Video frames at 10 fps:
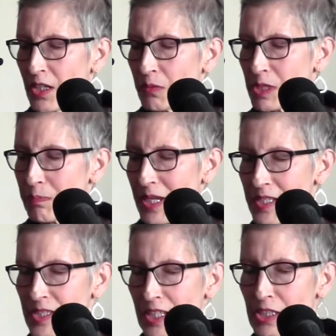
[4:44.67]
was
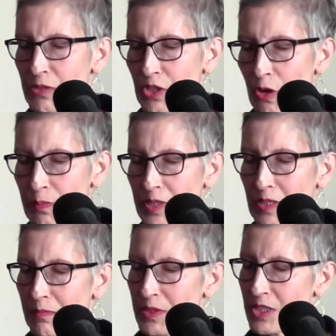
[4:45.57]
based on
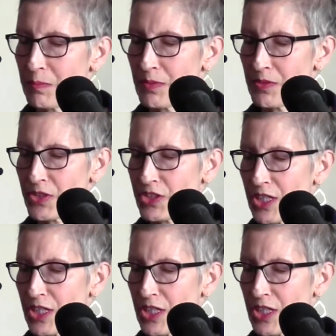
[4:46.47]
utopian principles